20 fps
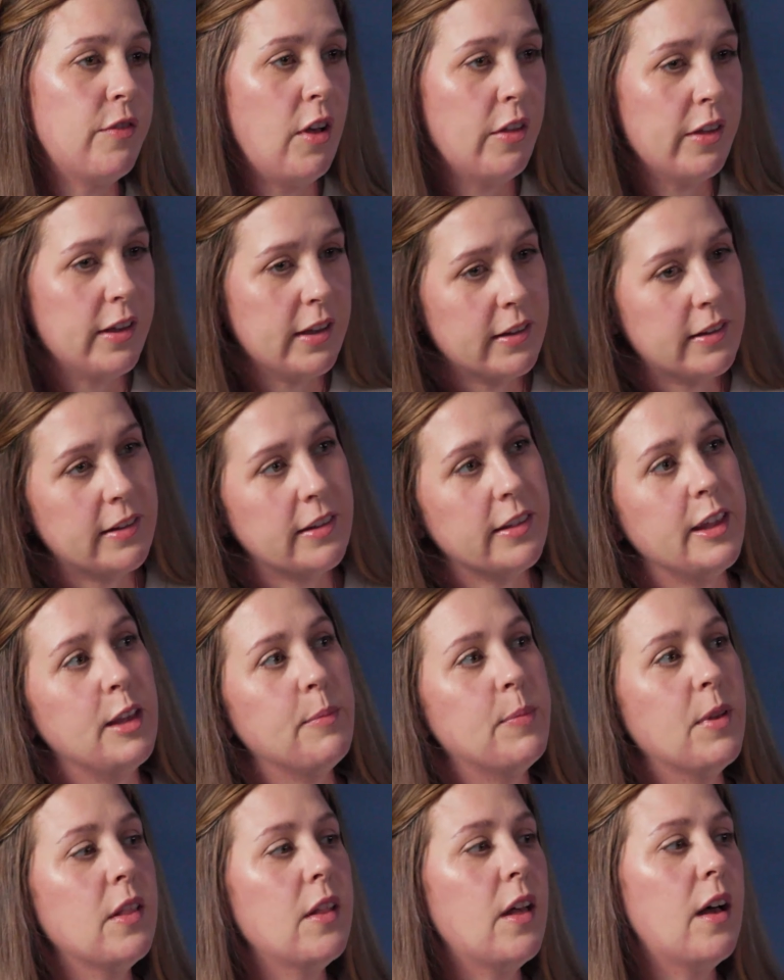falling
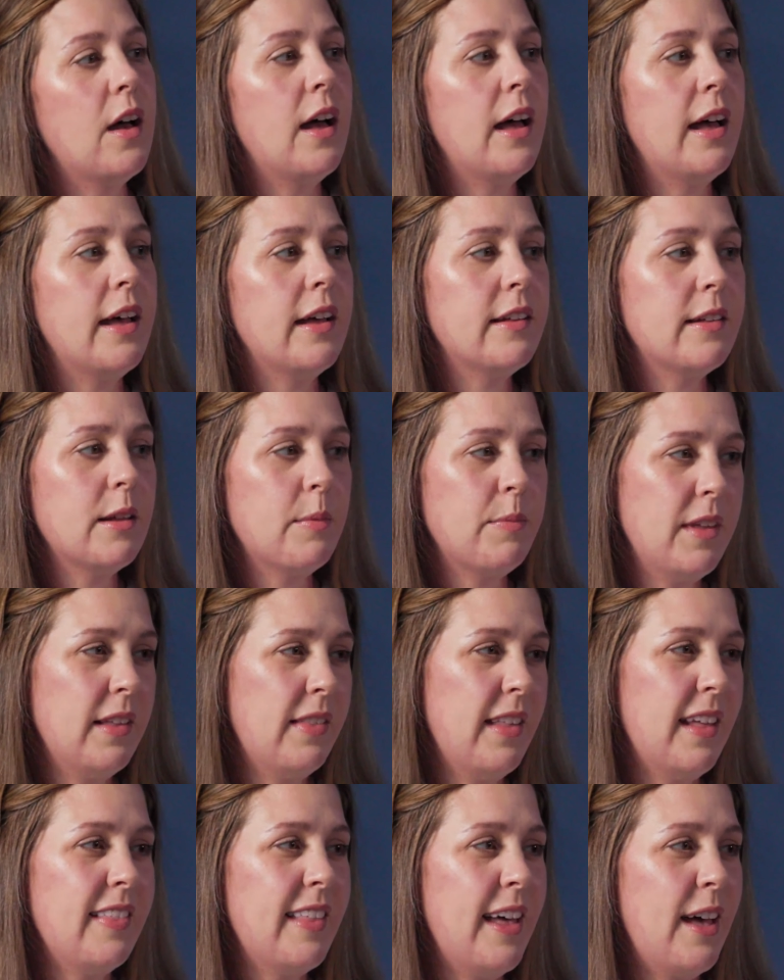asleep a lot.
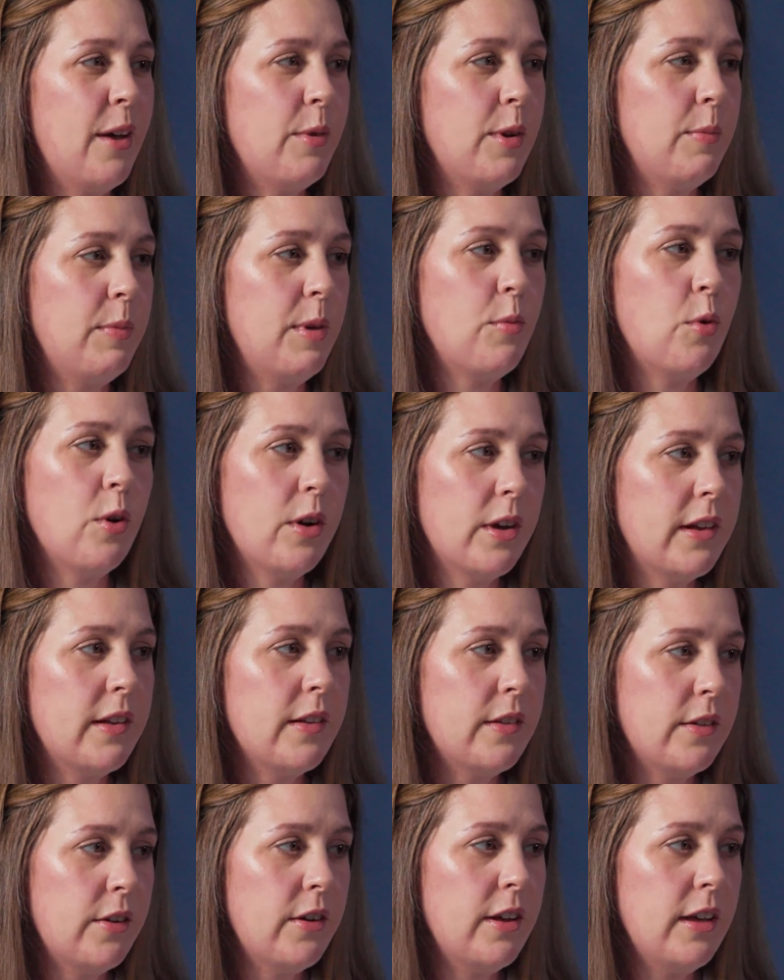Something like that would be more
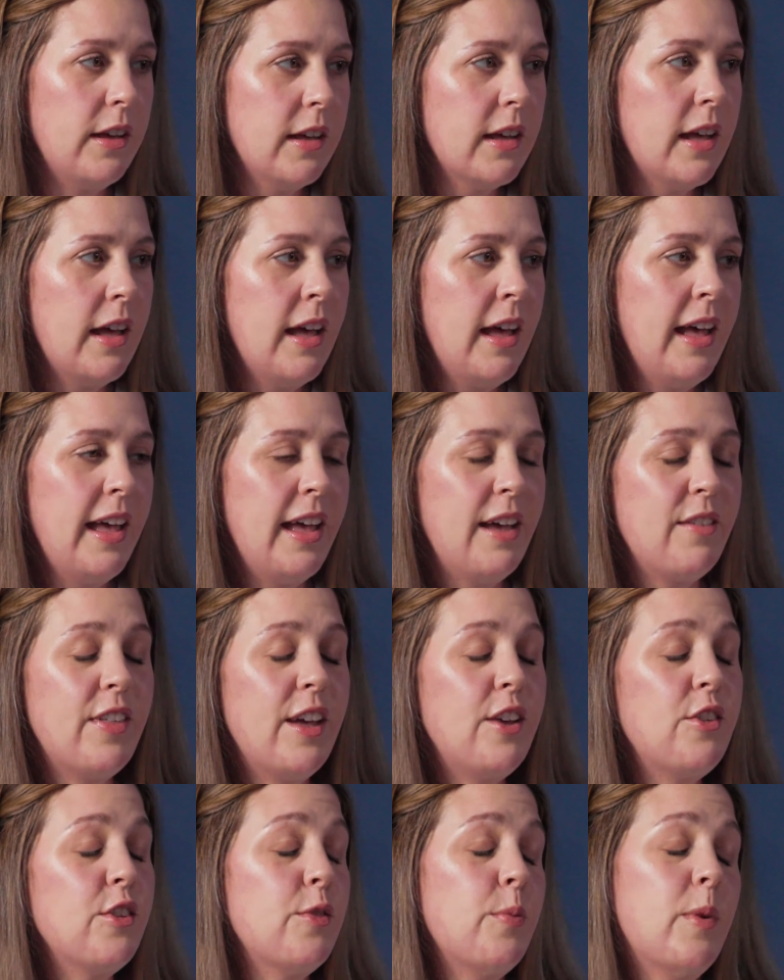concerning. If
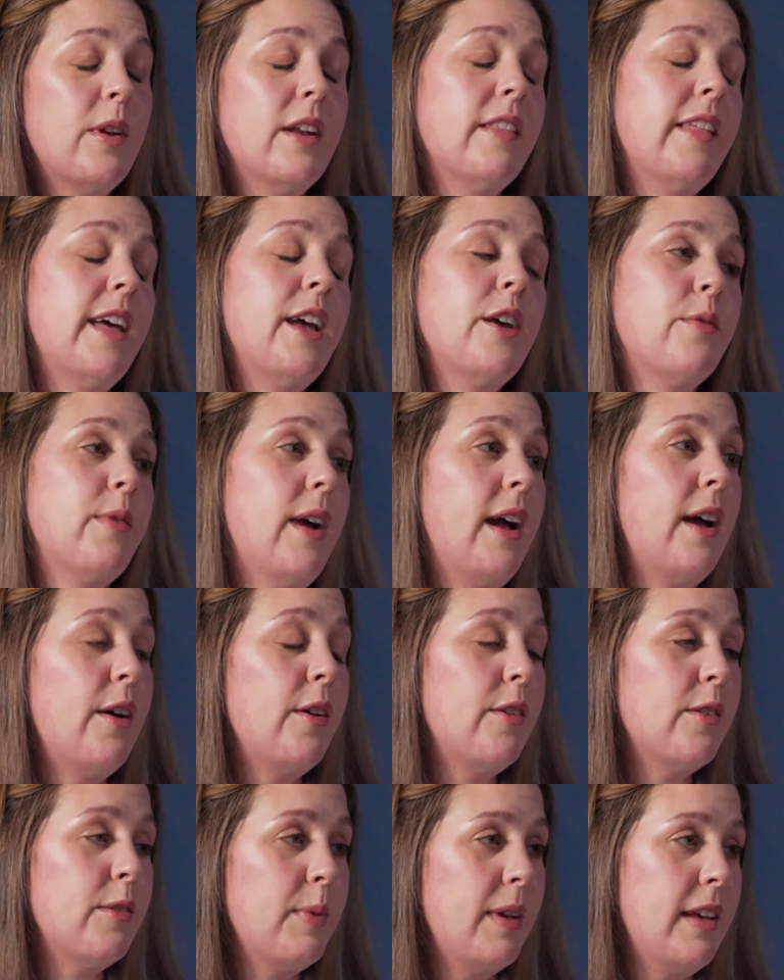they just want to lay
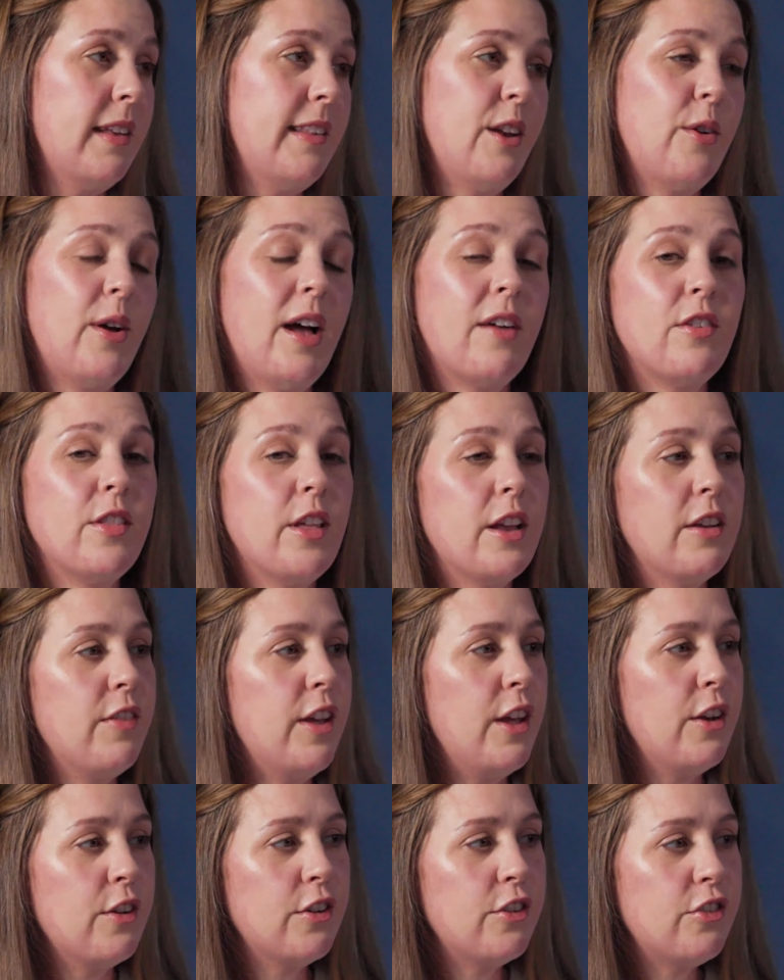around because they don't have a lot of
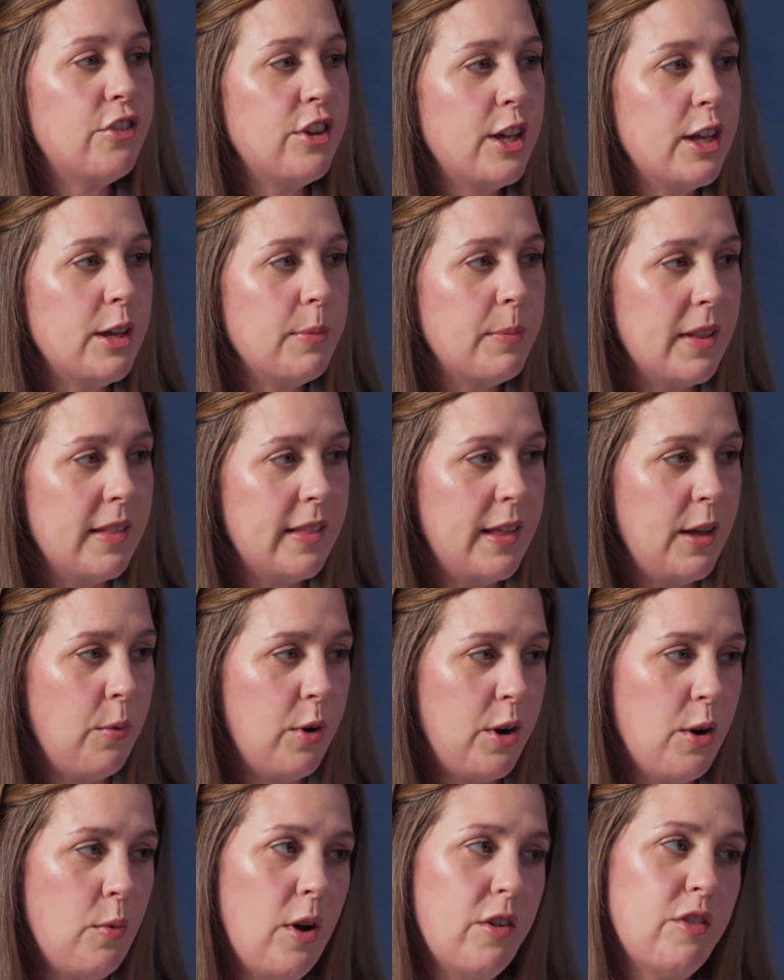energy, but they
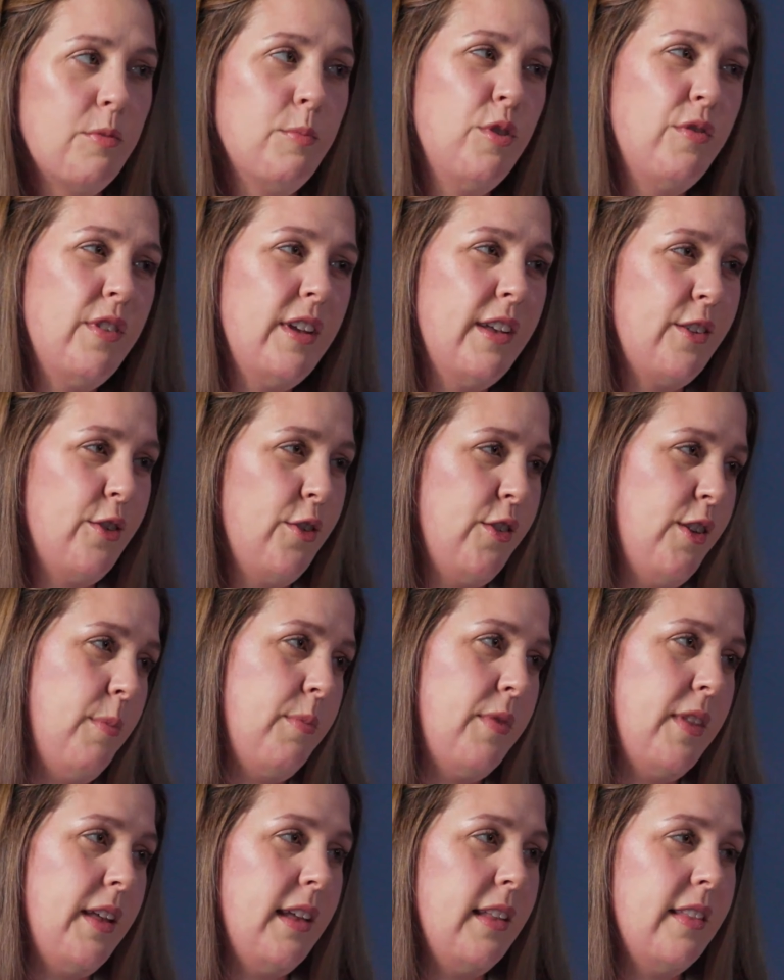want to watch movies or
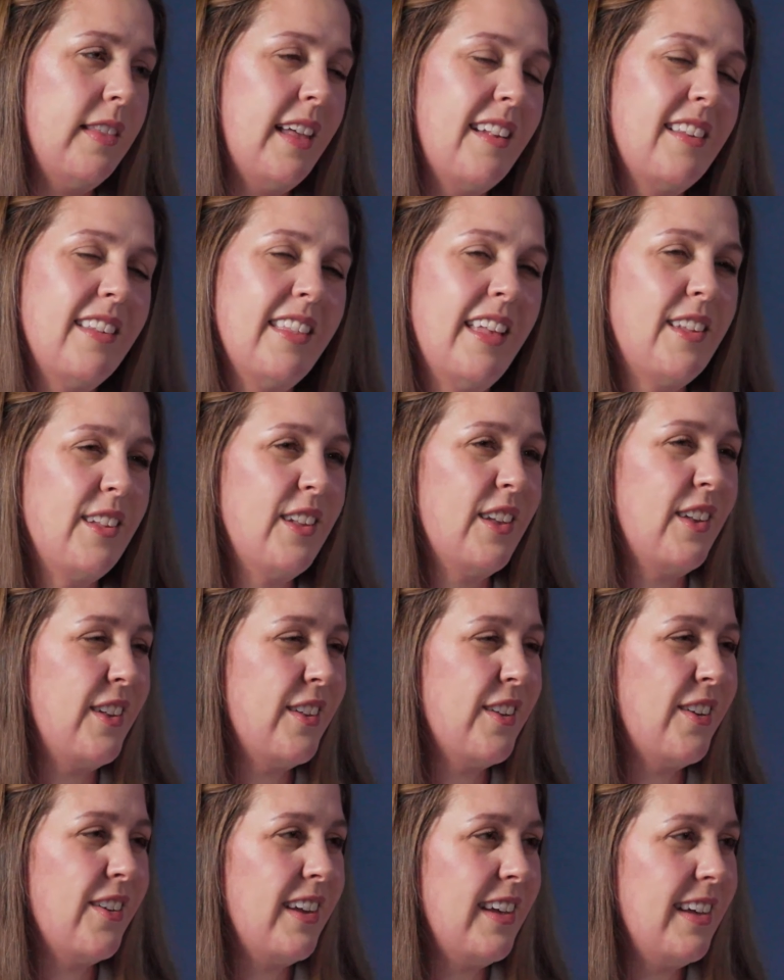something, that's less
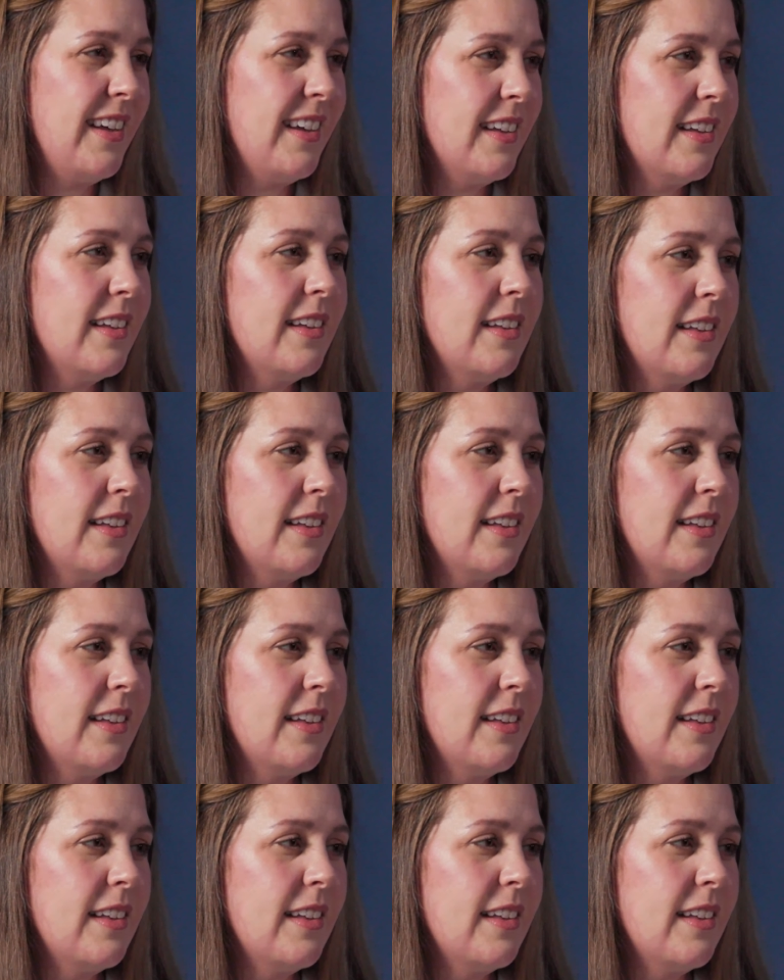concerning.